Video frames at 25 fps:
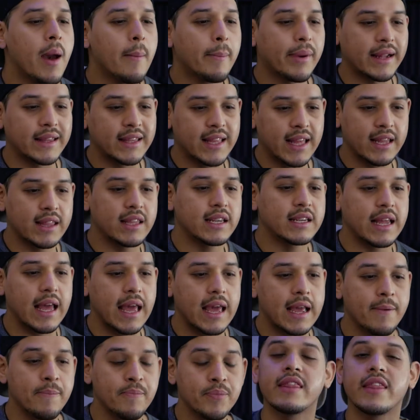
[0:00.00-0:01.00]
but at the end of the
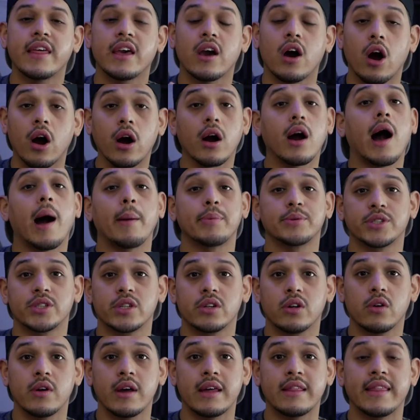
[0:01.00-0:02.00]
day, they are
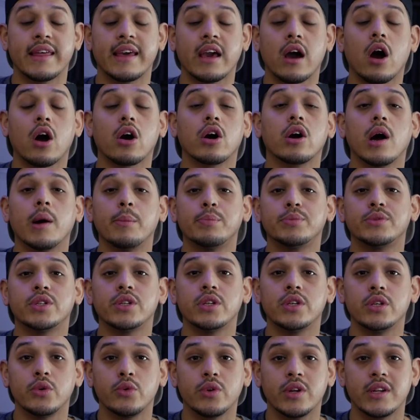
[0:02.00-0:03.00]
optional and they are up to
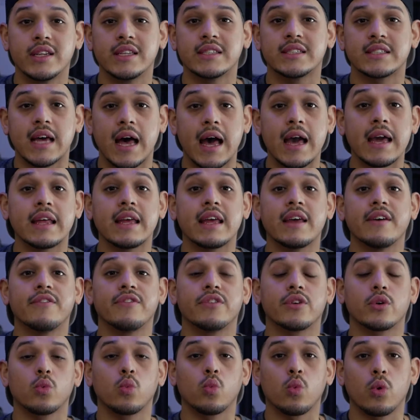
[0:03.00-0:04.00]
you to decide if
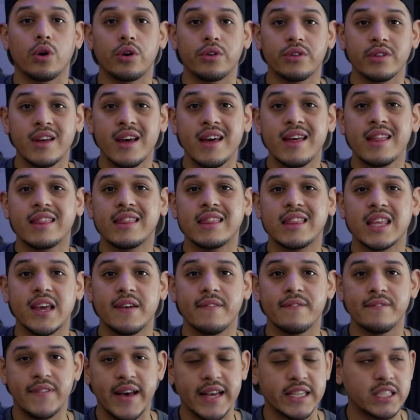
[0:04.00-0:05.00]
they're worth the
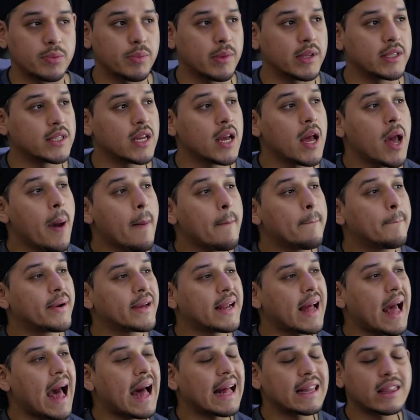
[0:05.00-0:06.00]
investment. But
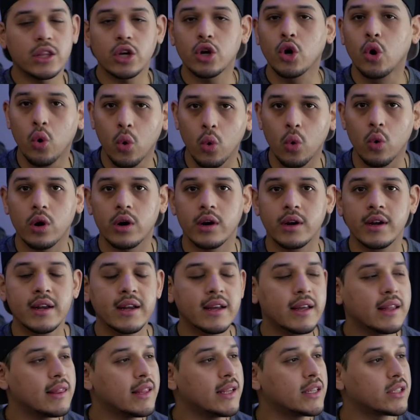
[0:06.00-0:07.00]
at the core,
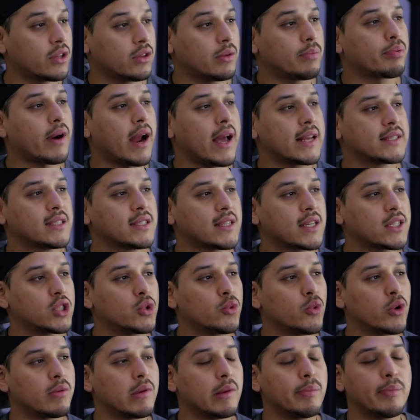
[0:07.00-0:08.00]
these are the prices that you
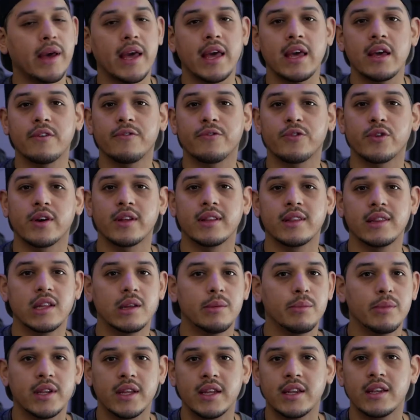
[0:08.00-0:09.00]
would be paying for
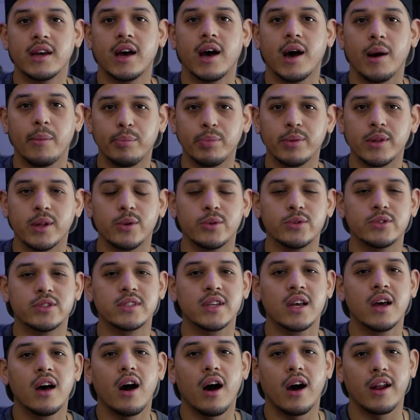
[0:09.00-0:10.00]
unlimited uploads
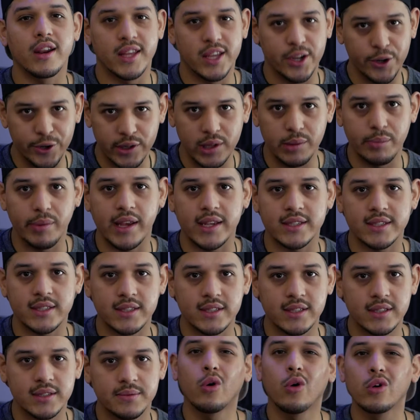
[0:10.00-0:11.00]
on a yearly
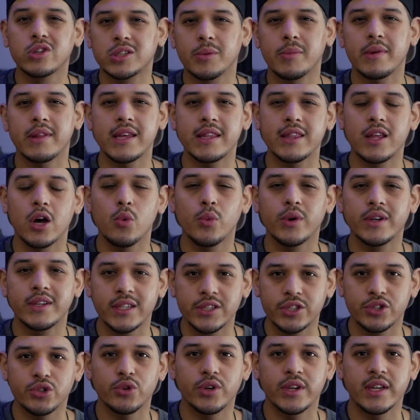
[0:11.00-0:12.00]
basis. Ultimately though, what
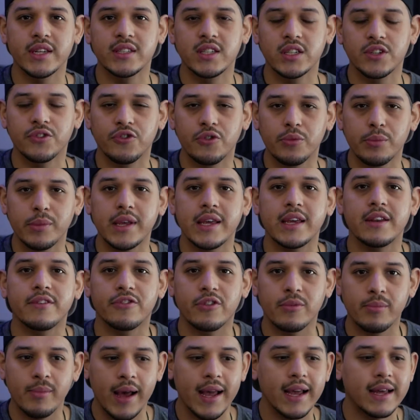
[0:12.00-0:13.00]
DistroKid did for me and
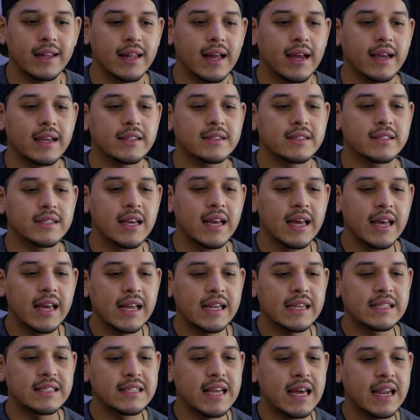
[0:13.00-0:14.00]
for my clients
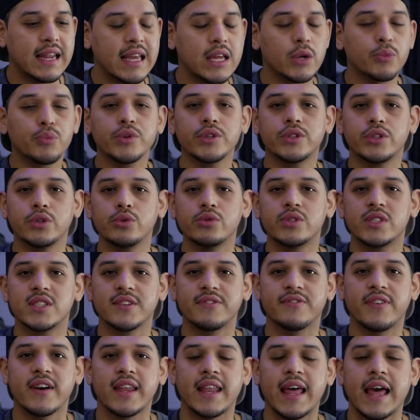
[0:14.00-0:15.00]
is that it reduced the
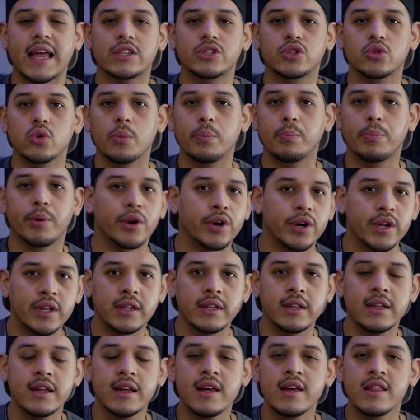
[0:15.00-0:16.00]
financial
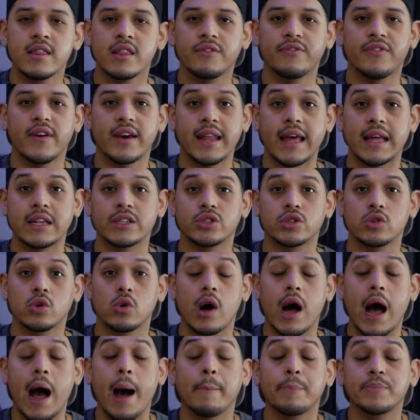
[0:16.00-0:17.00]
burden, the financial
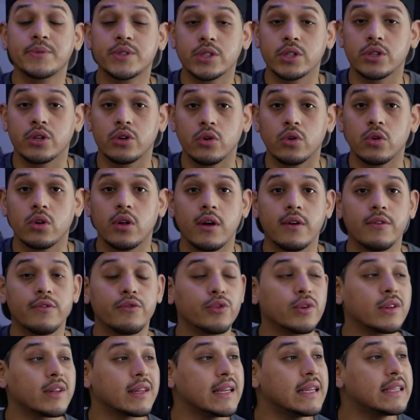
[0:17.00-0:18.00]
obstacle of
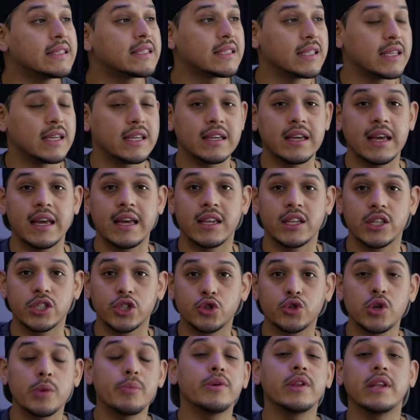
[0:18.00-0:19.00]
releasing and
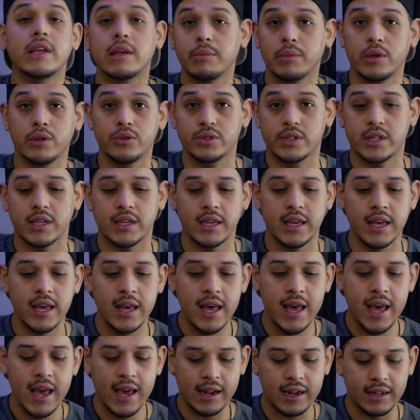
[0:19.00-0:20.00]
distributing music,
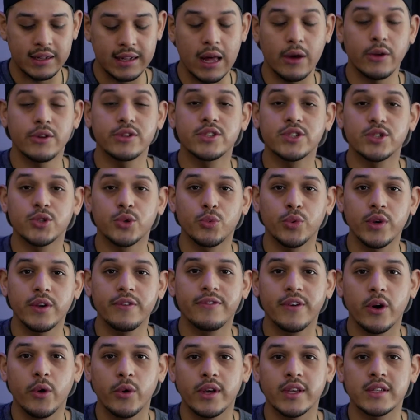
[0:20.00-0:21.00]
and allowed us to
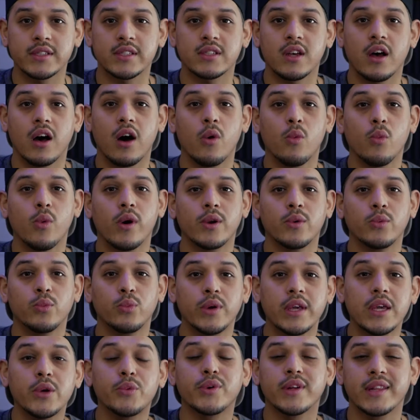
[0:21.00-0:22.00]
refocus on what
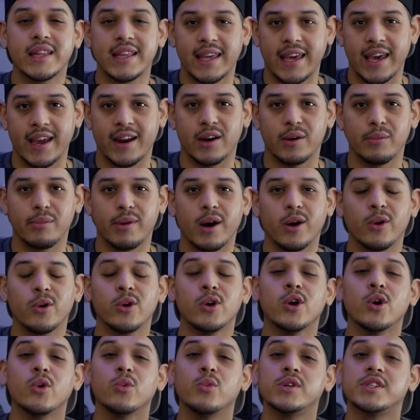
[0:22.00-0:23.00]
we really care about,
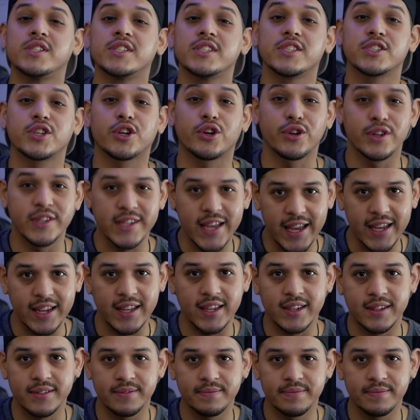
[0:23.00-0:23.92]
which is creating.